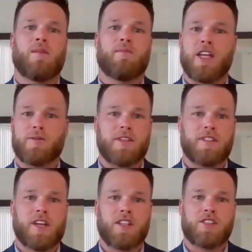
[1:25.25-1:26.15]
management
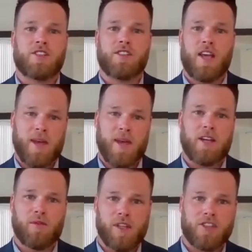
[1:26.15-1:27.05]
discussions, and
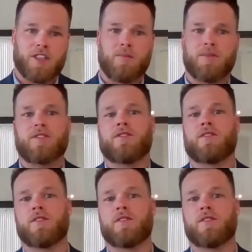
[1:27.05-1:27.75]
banking relationships.